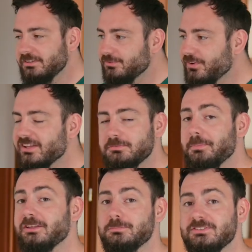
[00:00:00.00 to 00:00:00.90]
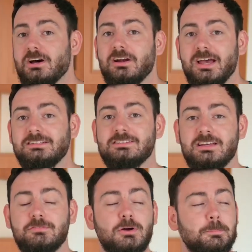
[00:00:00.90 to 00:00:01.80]
But these fast-paced, bizarre
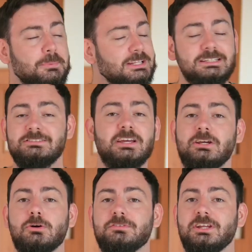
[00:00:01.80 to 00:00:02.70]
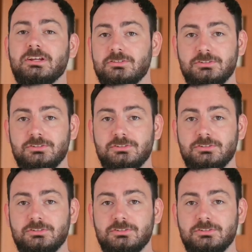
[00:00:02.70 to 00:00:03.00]
edits have completely taken over the